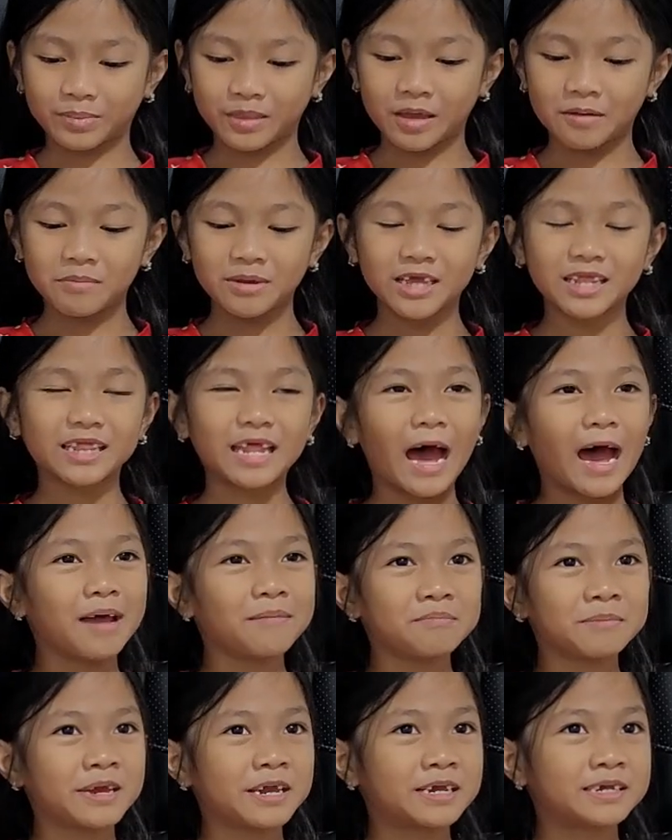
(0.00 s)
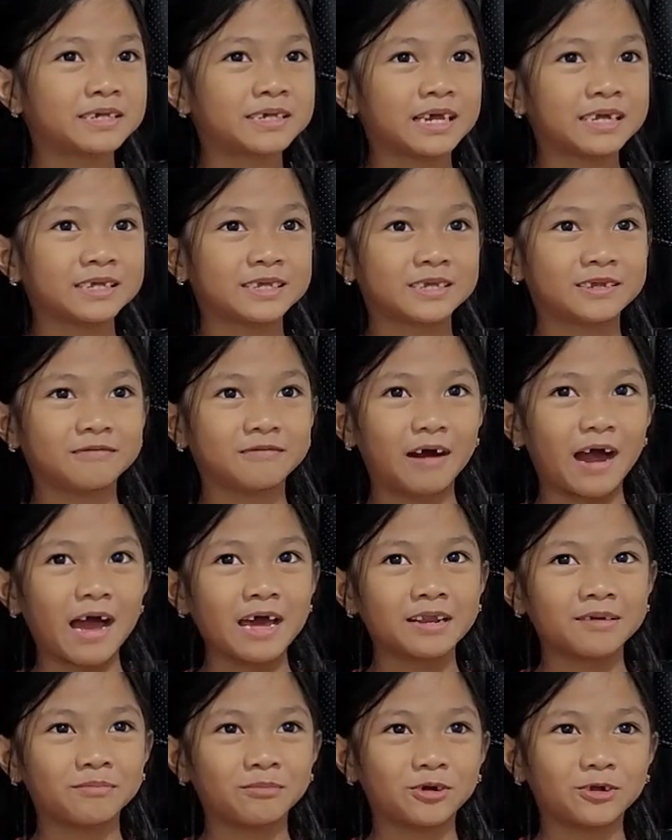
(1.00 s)
I mean, that makes sense to
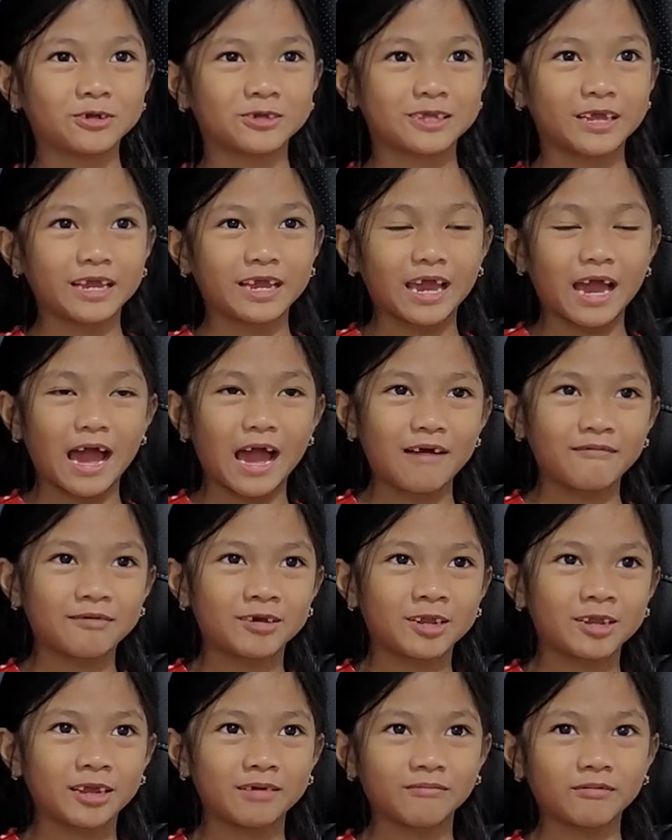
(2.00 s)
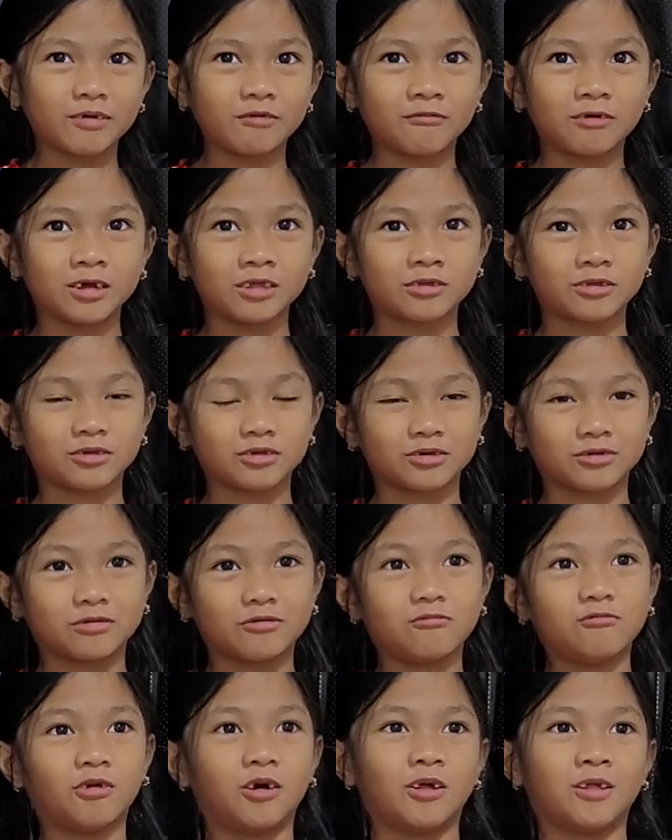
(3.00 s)
animals. They haven't even went to
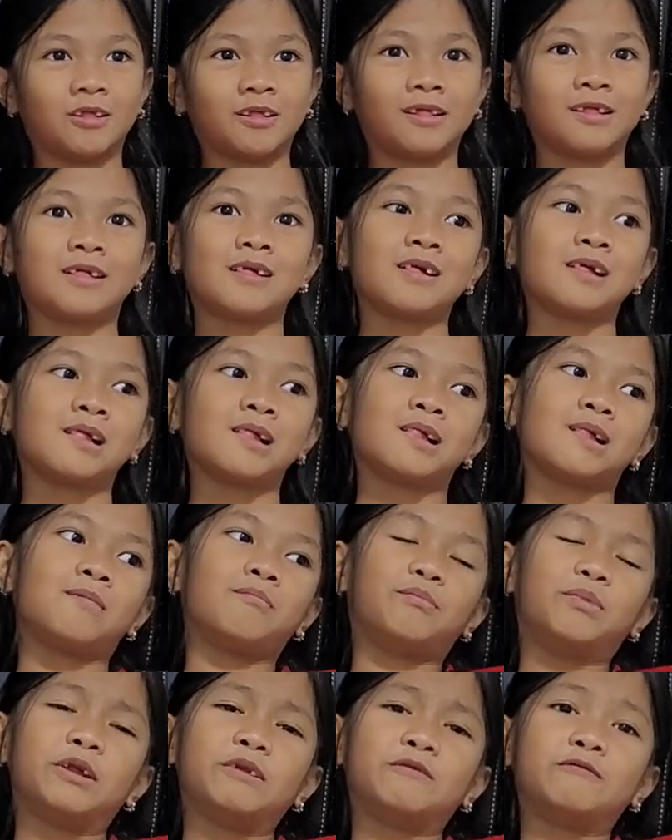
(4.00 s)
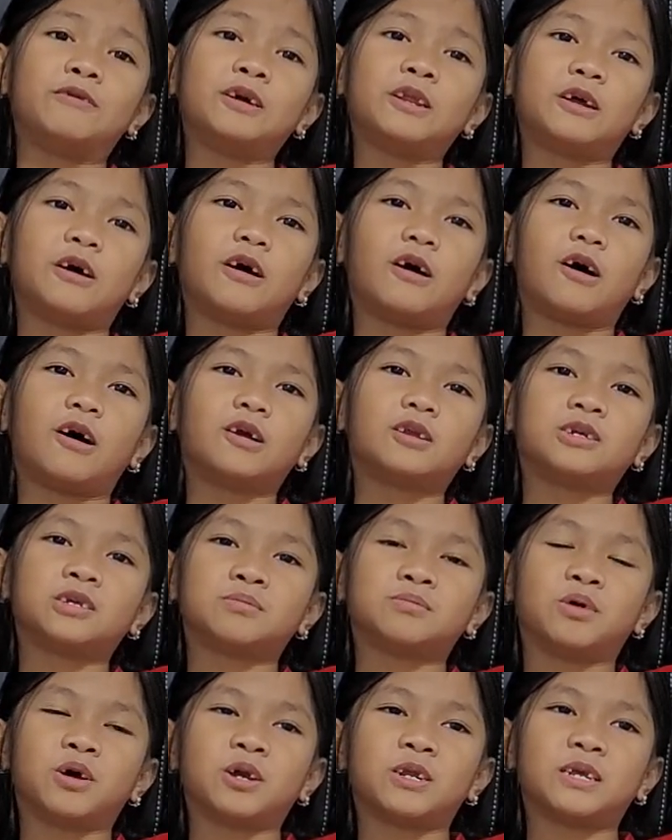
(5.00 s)
school. But what are the
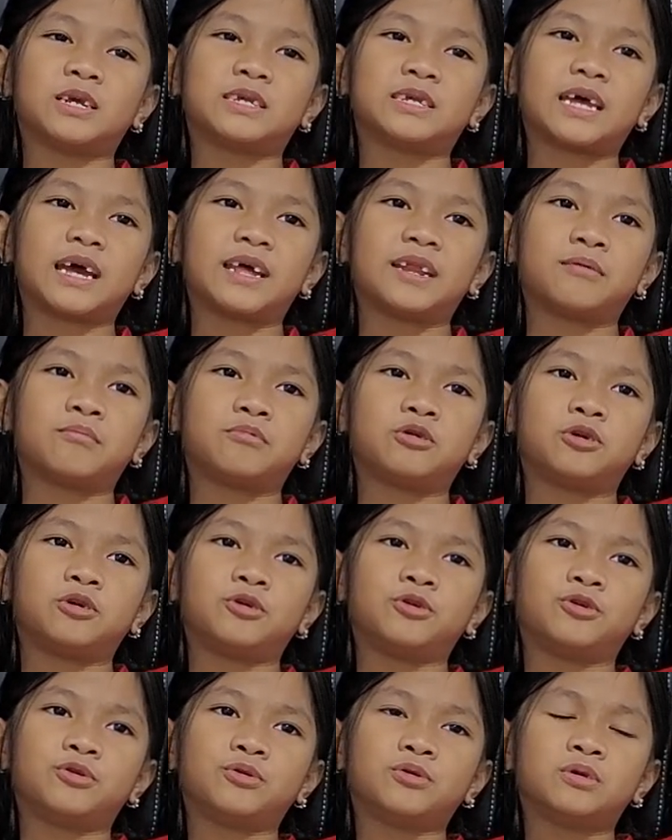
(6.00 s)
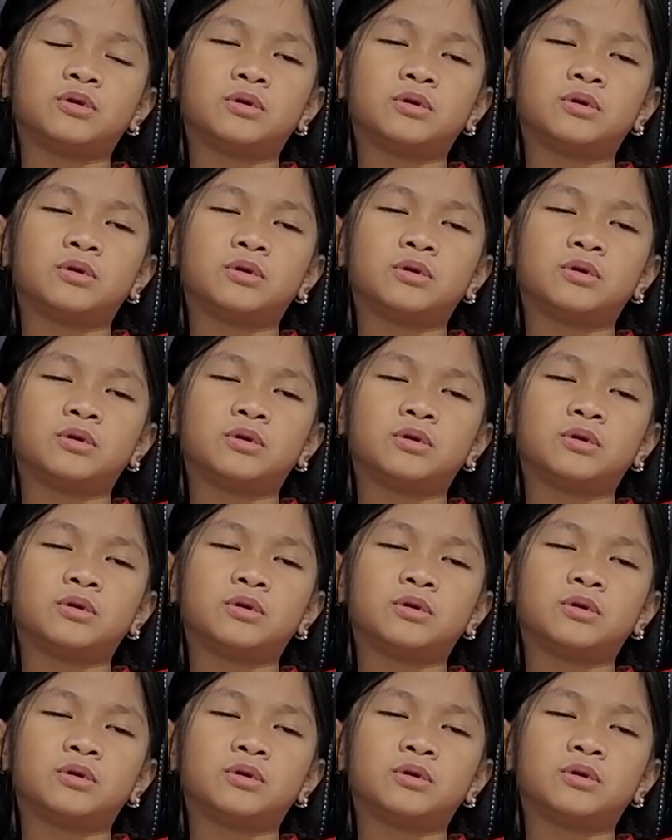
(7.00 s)
smartest animals?